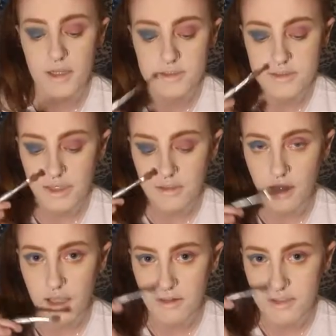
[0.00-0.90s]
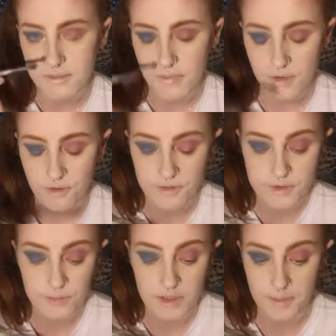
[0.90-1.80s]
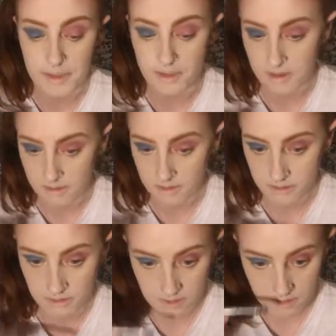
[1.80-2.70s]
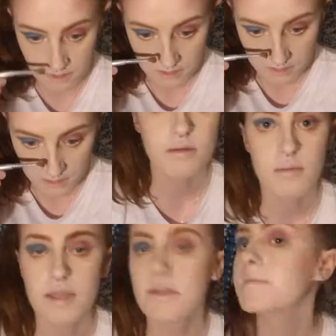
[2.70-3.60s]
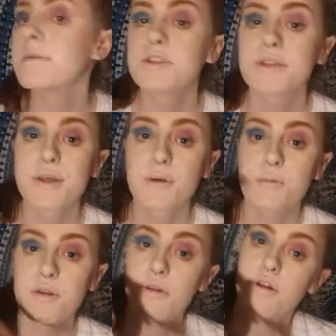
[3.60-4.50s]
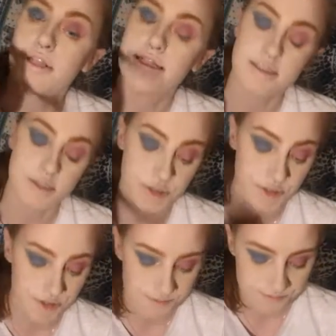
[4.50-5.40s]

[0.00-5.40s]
Just like lightly did my nose with the pink. My lips, I'm just gonna go in with Lolita too.